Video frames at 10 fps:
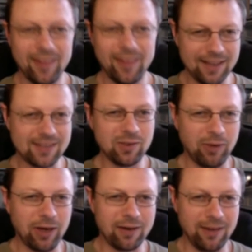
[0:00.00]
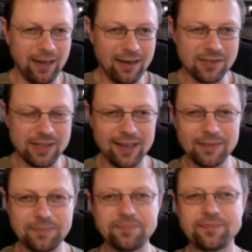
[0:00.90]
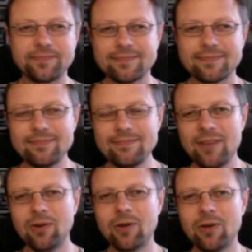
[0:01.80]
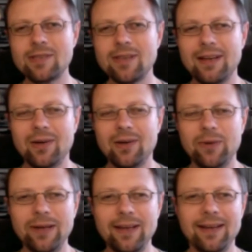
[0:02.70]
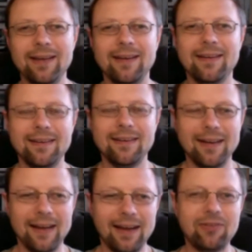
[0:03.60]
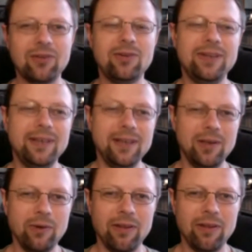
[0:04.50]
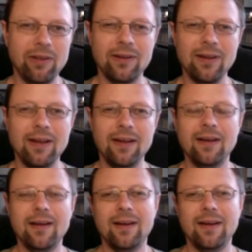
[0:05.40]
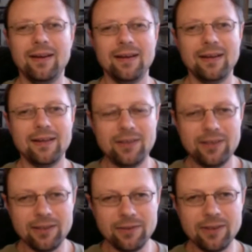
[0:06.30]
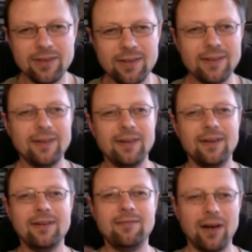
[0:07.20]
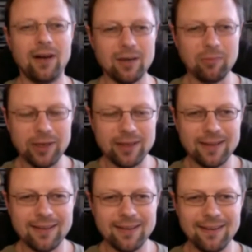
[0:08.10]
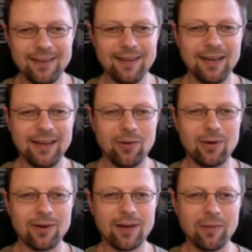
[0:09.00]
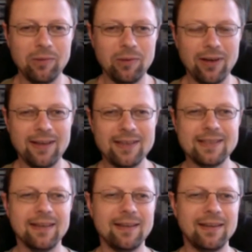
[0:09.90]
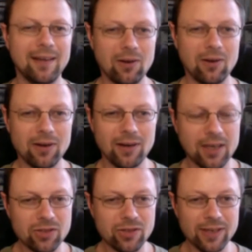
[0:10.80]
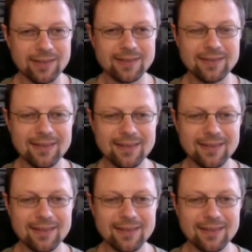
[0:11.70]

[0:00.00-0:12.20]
And thanks to modern lifestyle, of course, we have to deal with a different environment in our communities and in our countries